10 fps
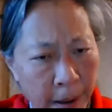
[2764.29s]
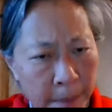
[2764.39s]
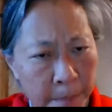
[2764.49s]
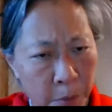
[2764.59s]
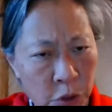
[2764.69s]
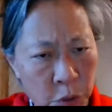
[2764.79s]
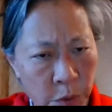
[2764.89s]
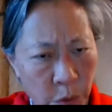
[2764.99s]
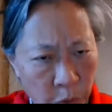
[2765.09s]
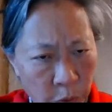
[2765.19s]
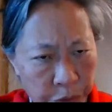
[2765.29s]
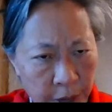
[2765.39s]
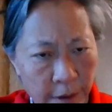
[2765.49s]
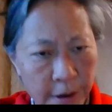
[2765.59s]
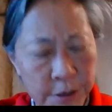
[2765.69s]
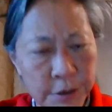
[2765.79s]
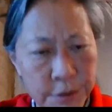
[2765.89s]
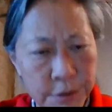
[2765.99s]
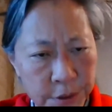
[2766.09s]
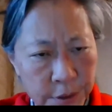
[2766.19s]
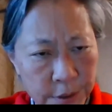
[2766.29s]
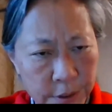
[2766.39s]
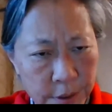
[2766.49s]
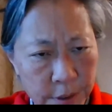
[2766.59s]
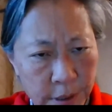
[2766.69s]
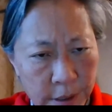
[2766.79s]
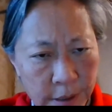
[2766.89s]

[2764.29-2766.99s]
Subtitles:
books with older characters? I